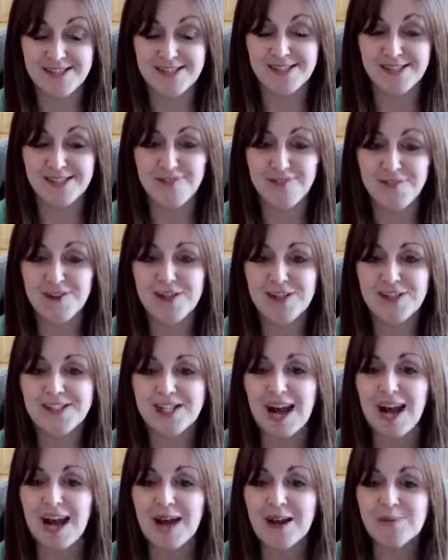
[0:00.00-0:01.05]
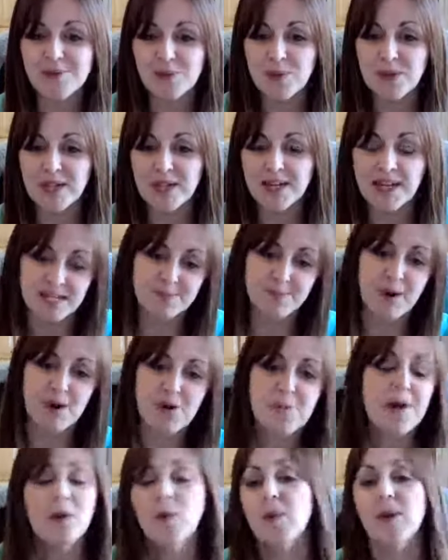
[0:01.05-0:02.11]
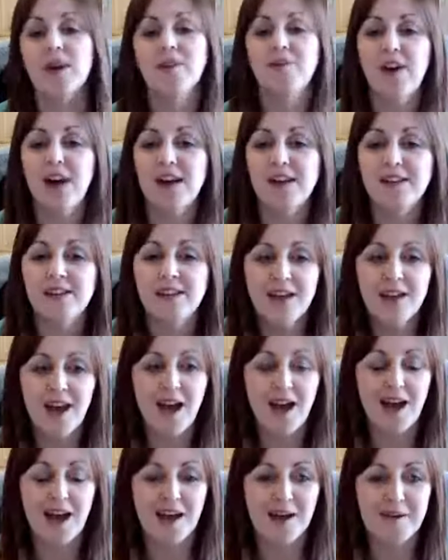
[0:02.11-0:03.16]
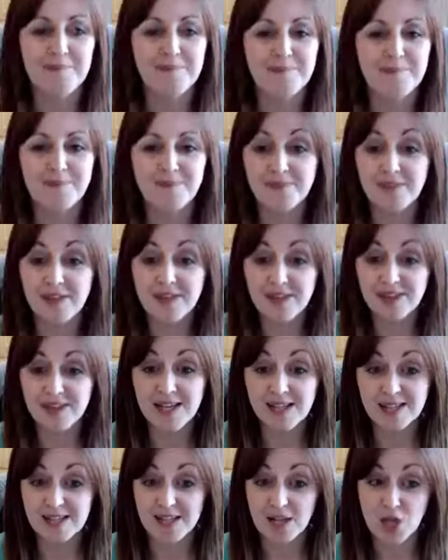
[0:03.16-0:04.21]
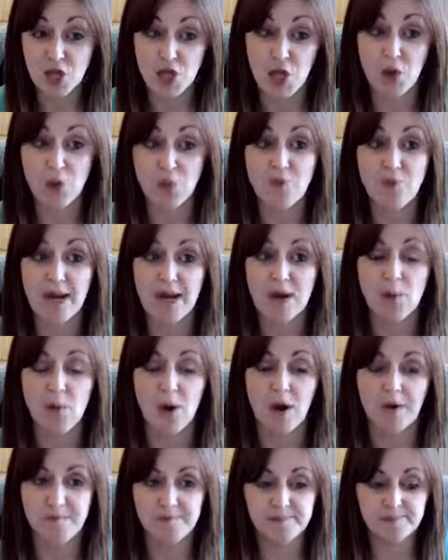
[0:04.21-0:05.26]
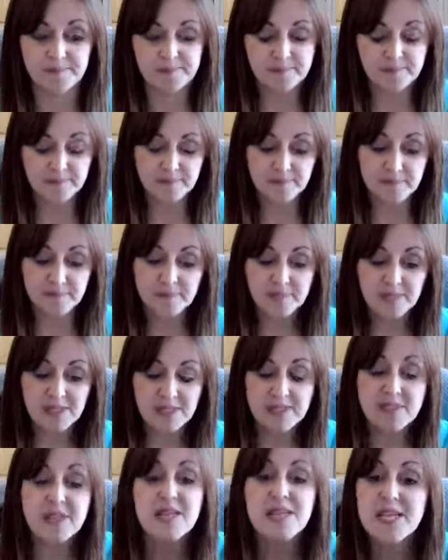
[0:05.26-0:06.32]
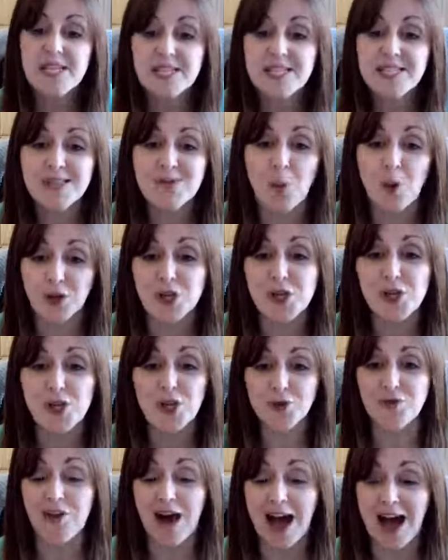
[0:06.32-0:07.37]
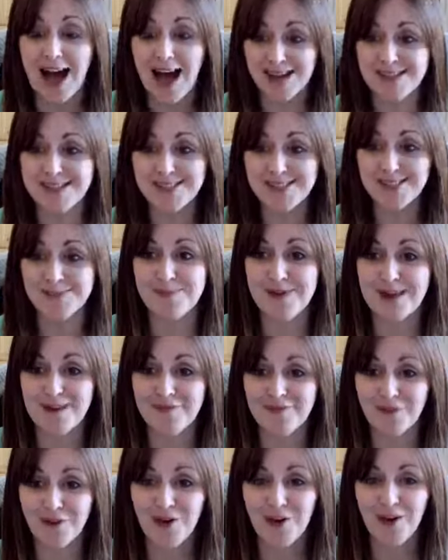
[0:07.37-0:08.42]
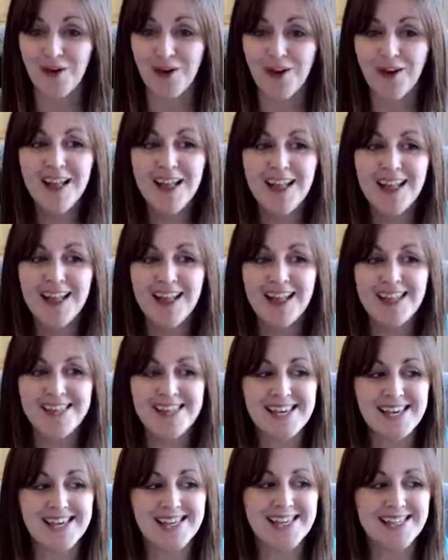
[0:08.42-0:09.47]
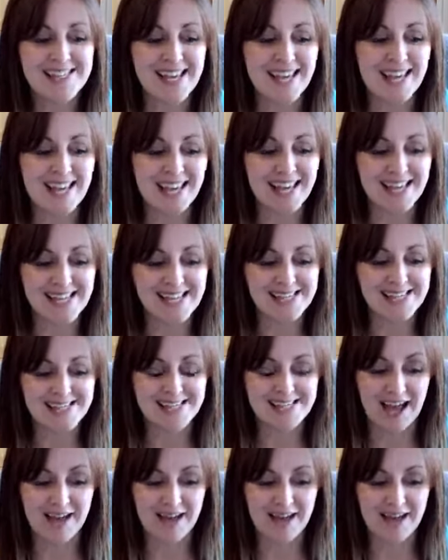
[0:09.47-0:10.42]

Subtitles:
is the first time, so we can experiment and we can find the things that you really want. So this is what you've asked me for. This is